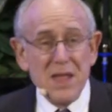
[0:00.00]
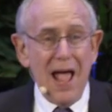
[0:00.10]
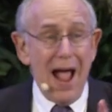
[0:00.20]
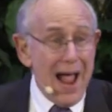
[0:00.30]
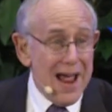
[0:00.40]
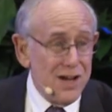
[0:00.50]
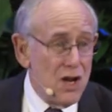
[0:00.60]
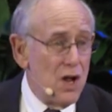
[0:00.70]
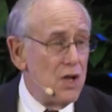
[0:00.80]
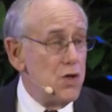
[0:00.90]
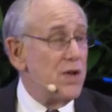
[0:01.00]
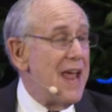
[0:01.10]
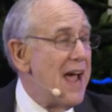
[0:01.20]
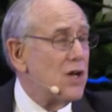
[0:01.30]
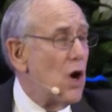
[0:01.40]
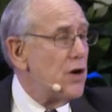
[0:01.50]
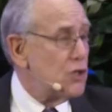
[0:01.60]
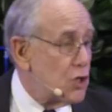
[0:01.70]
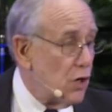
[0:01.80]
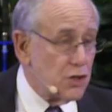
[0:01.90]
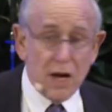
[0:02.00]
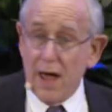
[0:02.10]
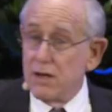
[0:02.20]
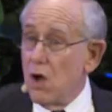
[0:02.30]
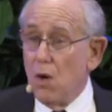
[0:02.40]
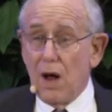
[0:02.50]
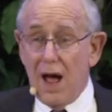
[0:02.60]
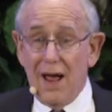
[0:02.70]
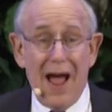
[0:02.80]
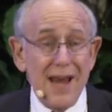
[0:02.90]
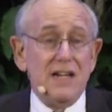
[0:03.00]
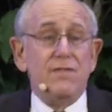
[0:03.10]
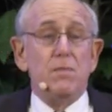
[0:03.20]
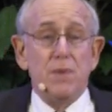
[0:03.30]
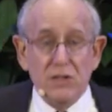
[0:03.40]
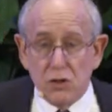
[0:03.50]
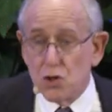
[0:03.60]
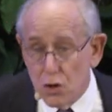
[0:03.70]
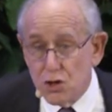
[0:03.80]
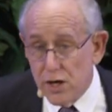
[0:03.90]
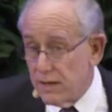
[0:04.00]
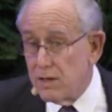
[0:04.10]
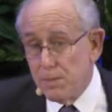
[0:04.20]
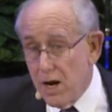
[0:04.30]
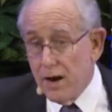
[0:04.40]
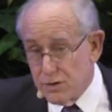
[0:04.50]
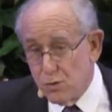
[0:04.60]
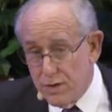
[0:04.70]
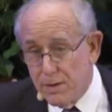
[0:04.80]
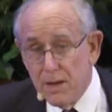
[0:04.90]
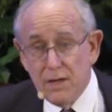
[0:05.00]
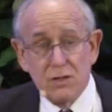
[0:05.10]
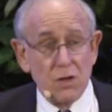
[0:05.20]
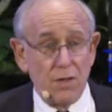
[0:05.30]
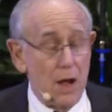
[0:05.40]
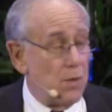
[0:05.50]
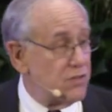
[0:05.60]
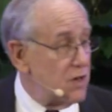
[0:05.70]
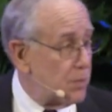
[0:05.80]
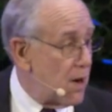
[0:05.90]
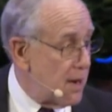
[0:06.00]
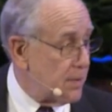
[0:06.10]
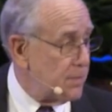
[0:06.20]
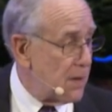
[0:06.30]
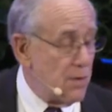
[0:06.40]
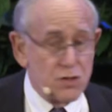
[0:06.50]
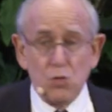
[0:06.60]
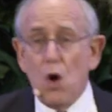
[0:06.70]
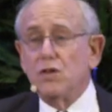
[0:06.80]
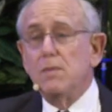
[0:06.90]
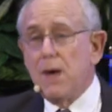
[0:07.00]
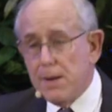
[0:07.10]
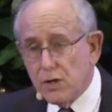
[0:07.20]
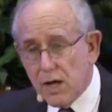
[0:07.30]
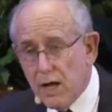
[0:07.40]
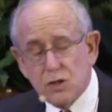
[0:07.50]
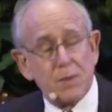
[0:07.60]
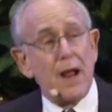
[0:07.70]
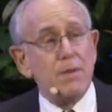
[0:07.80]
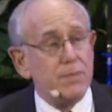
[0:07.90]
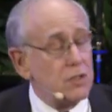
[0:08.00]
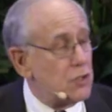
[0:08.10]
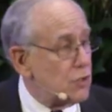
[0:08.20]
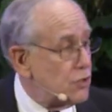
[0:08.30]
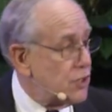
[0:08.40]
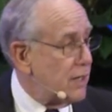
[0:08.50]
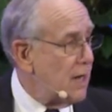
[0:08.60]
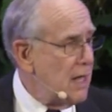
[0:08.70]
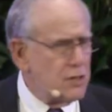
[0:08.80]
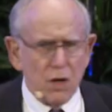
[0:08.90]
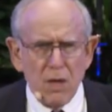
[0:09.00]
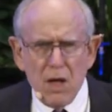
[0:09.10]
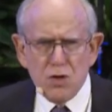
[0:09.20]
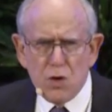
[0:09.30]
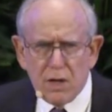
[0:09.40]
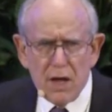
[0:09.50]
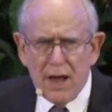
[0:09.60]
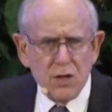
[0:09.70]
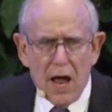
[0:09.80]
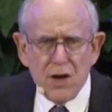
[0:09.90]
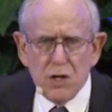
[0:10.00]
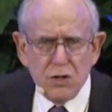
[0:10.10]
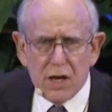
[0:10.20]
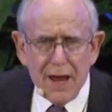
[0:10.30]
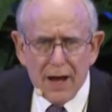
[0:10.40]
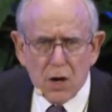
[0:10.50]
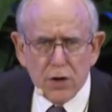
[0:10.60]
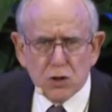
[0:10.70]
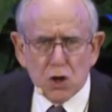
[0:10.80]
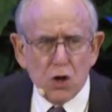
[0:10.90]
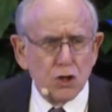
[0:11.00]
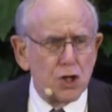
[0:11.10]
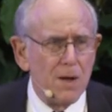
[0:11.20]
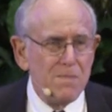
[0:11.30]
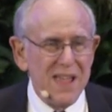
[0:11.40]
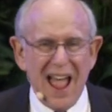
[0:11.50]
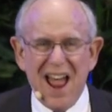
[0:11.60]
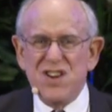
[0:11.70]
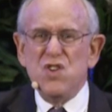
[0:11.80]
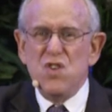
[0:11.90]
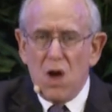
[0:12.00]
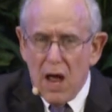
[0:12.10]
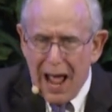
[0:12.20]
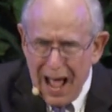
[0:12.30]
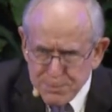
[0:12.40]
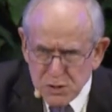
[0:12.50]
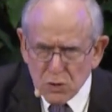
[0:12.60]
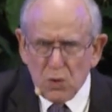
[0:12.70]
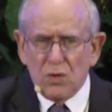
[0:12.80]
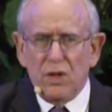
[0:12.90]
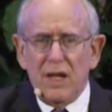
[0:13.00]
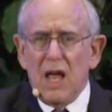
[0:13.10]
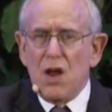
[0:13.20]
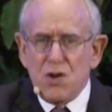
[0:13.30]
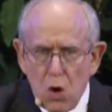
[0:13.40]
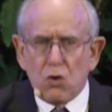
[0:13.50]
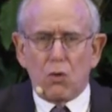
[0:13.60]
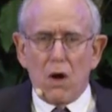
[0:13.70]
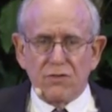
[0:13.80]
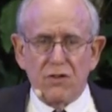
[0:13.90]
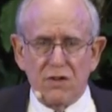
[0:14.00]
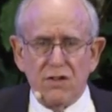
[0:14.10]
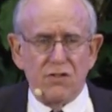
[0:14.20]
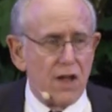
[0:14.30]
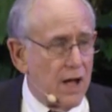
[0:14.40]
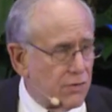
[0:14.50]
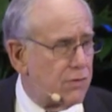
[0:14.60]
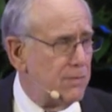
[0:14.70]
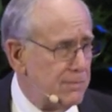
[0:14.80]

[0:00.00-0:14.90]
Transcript: And you can't go to church." I don't know. I hadn't even been to church yet, to be honest with you. So that wasn't a problem. I was enrolled in Bible college, but I hadn't been to church yet. So you can't go to church, and absolutely no crosses in this house.